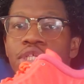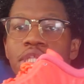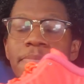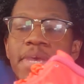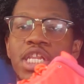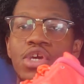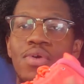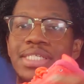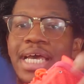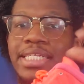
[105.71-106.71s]
The
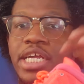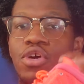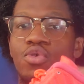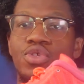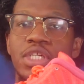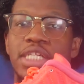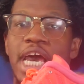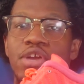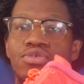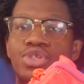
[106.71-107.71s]
medial is identical to the
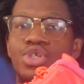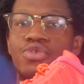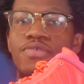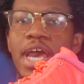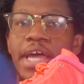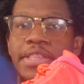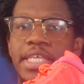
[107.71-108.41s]
lateral, so you've got